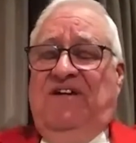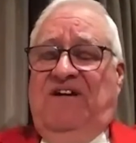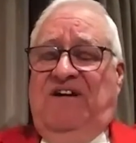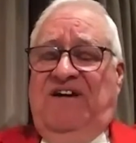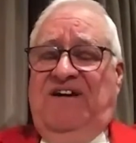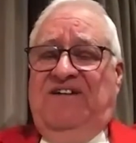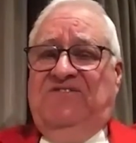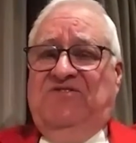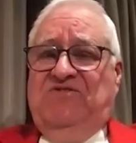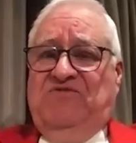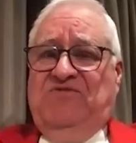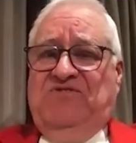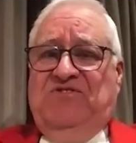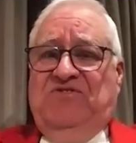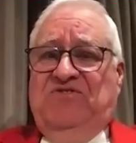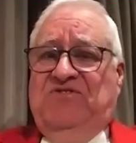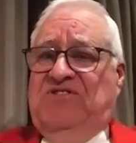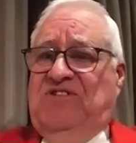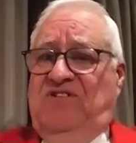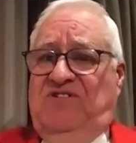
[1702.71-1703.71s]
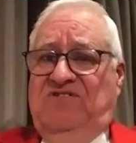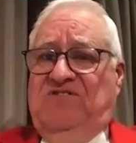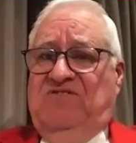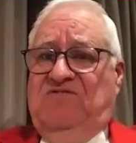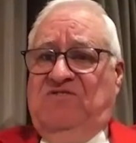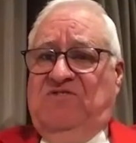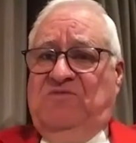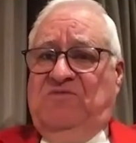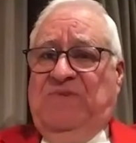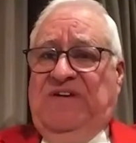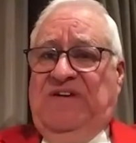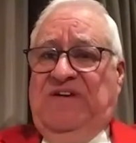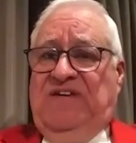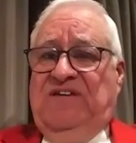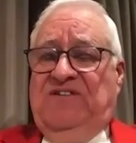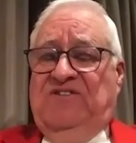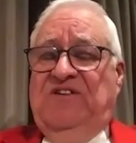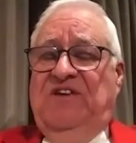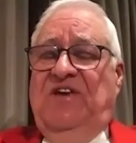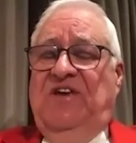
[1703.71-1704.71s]
I had introduced lots of
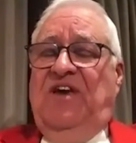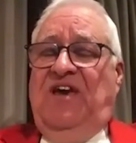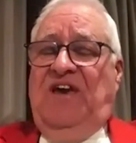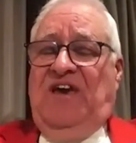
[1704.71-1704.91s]
speakers,